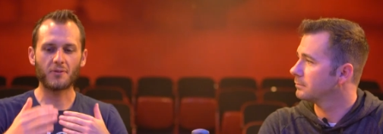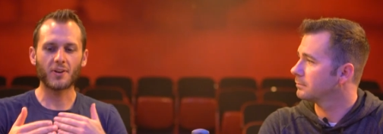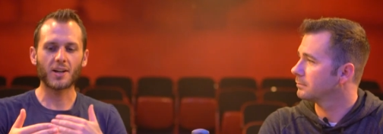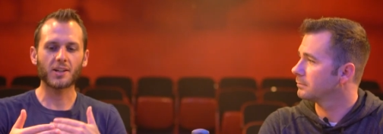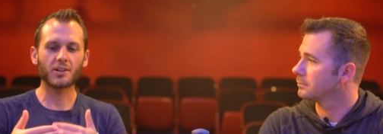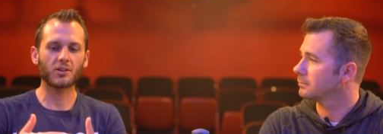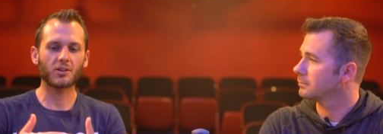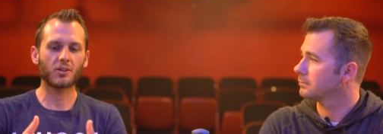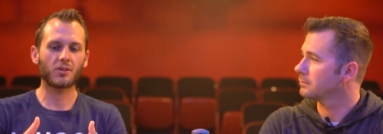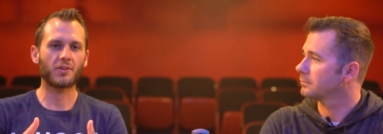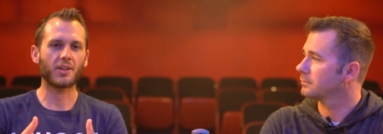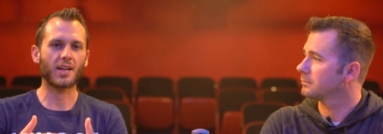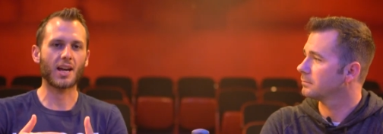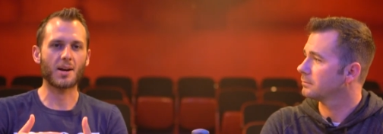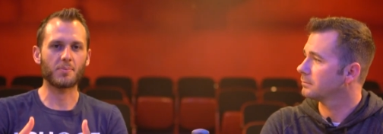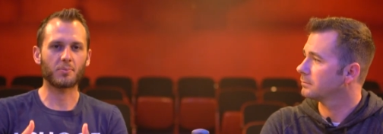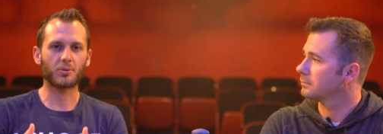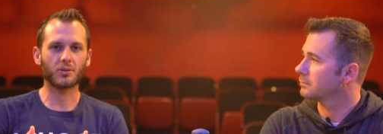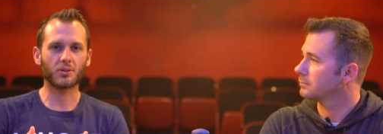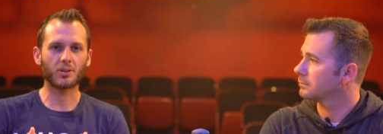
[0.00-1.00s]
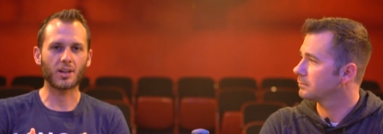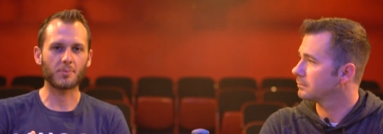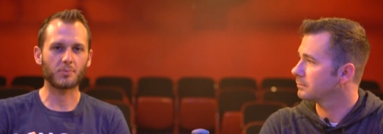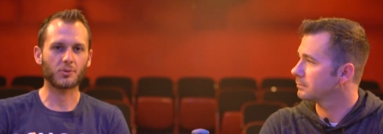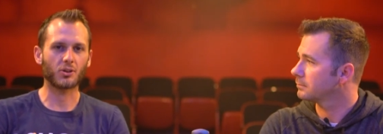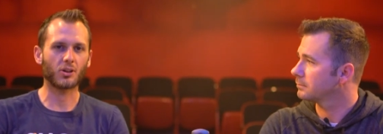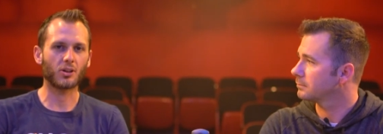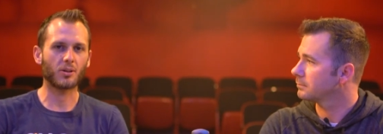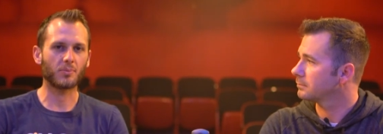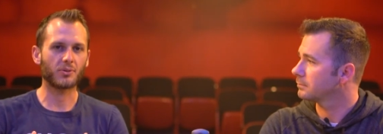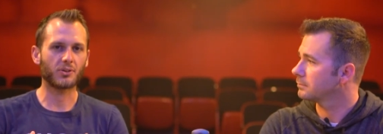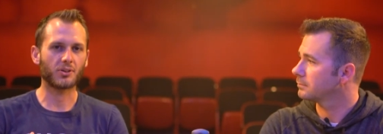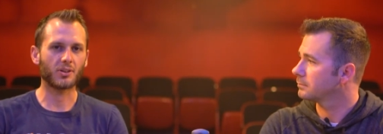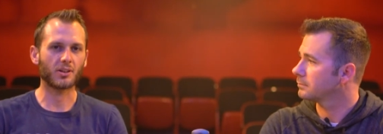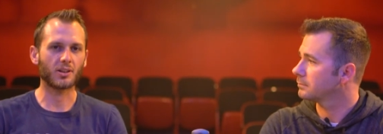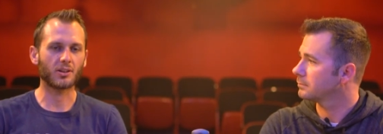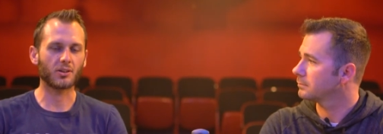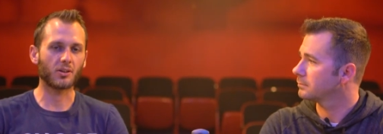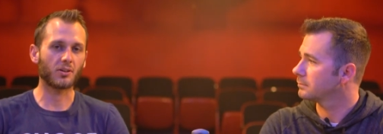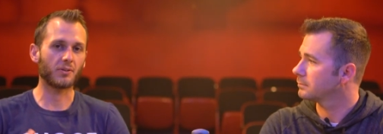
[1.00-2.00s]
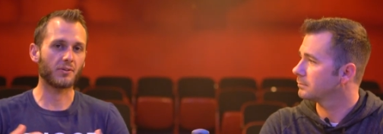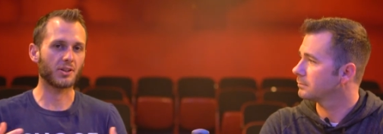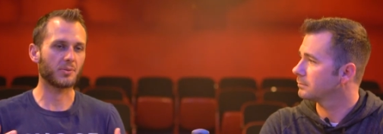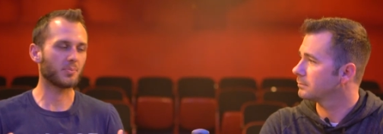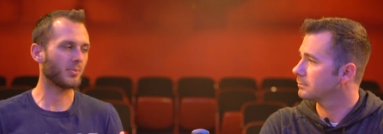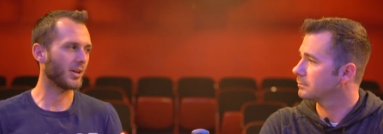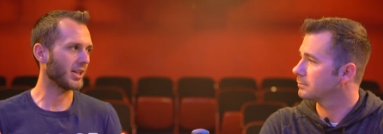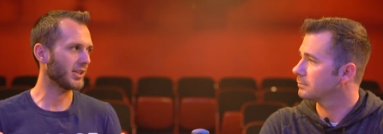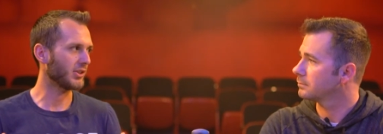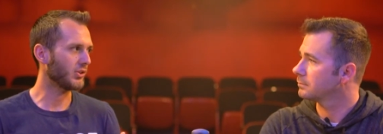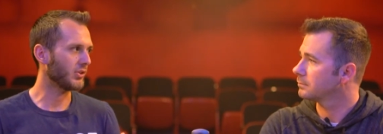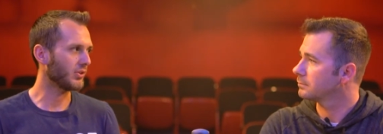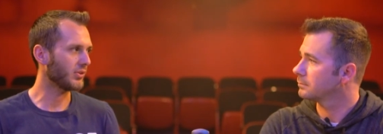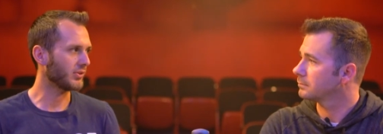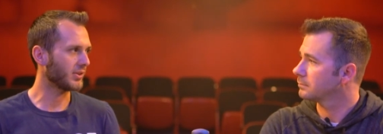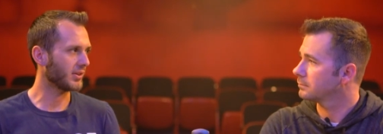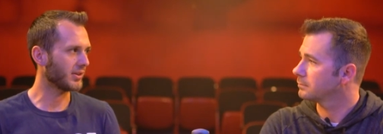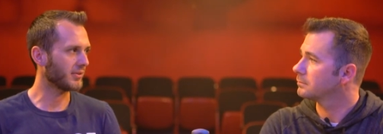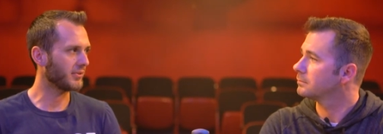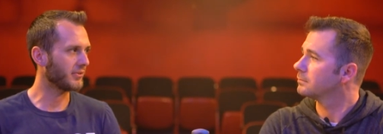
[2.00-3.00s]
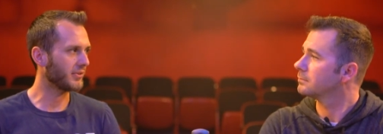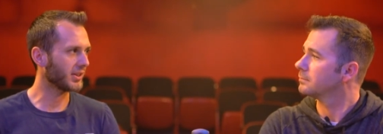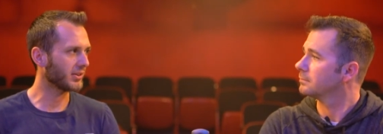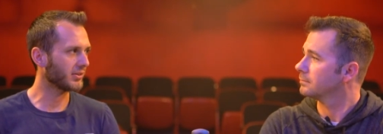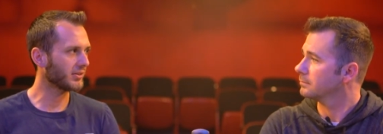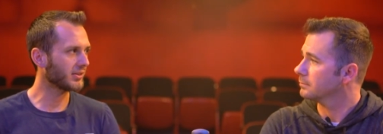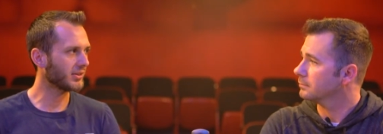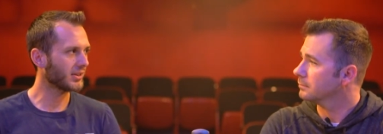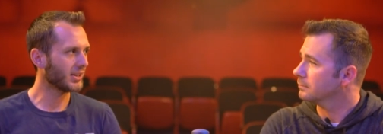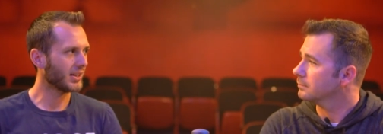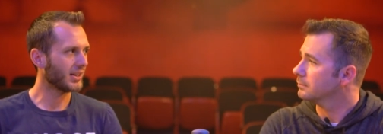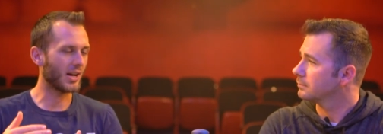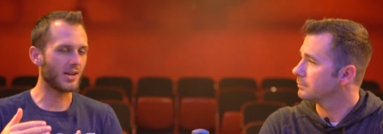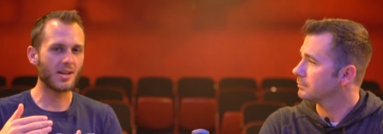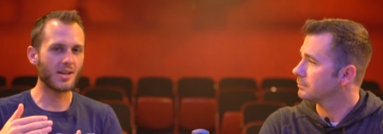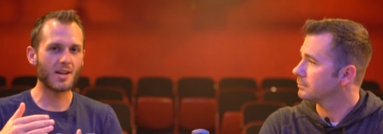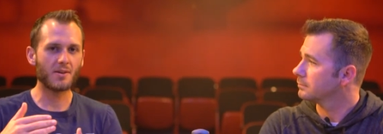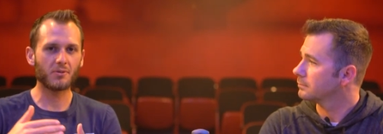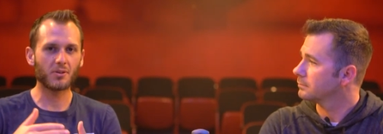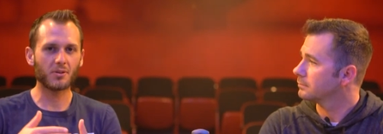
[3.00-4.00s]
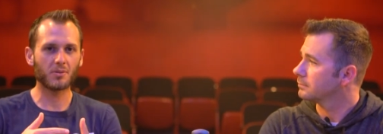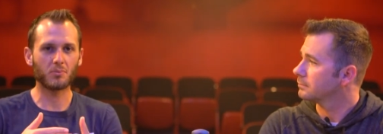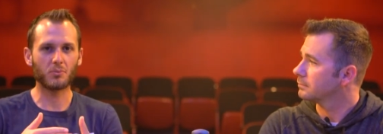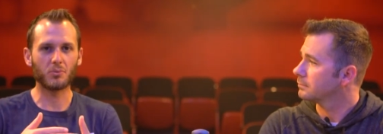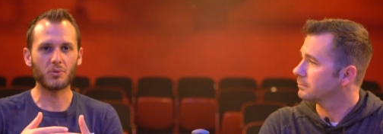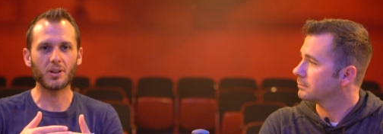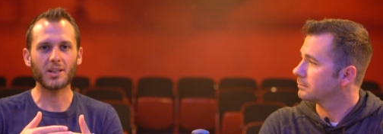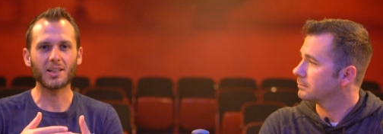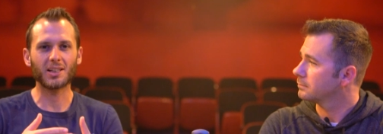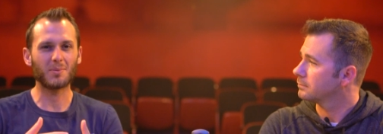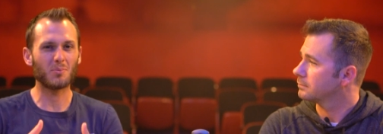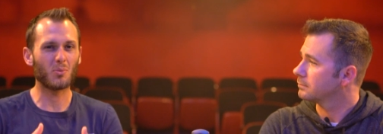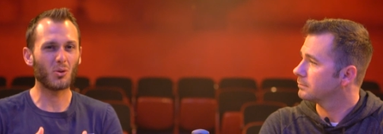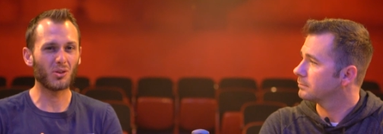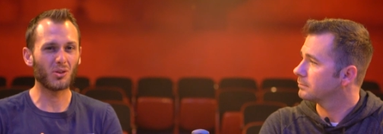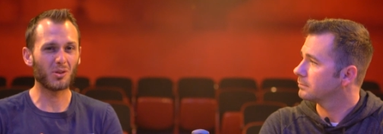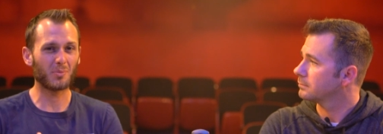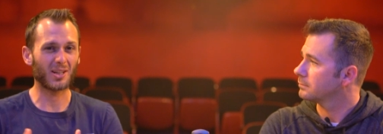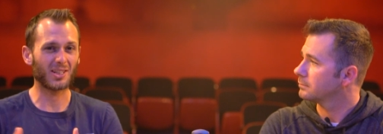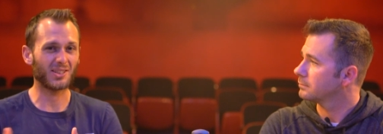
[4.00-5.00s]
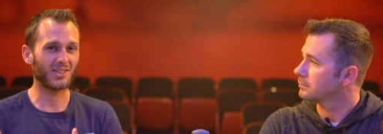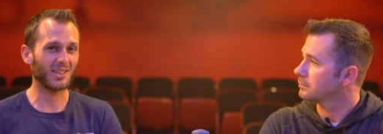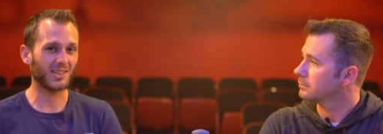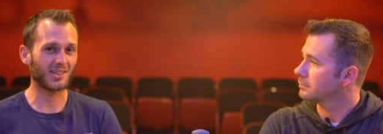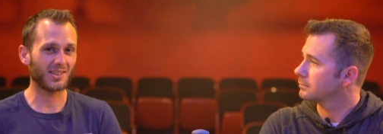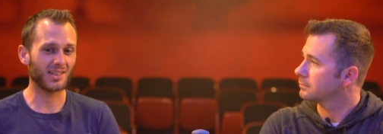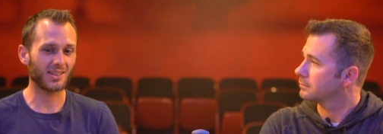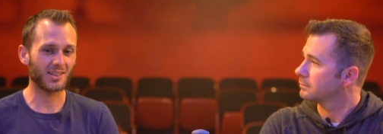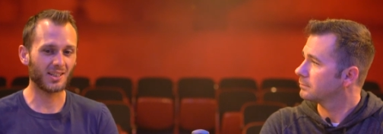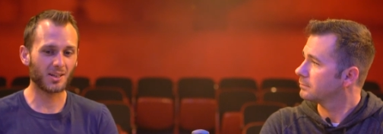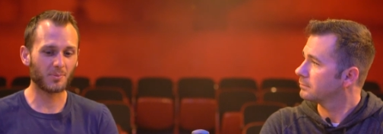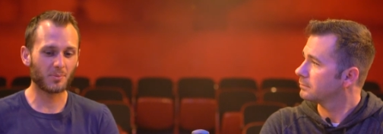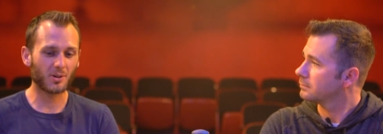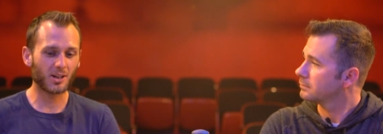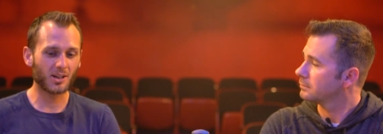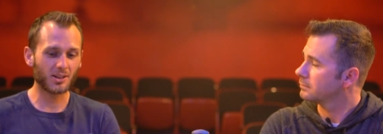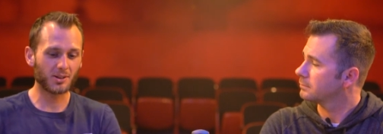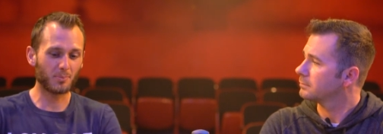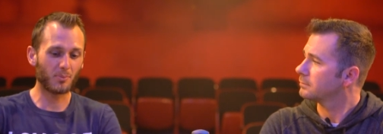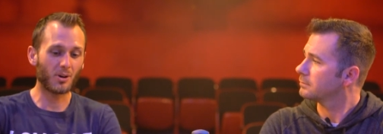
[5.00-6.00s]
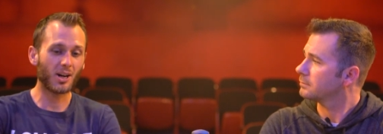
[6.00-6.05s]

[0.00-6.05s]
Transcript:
Speaker 1: I found a lot of the Apple laptops that a lot of us might use in the field are never really more than about 16 gigabytes.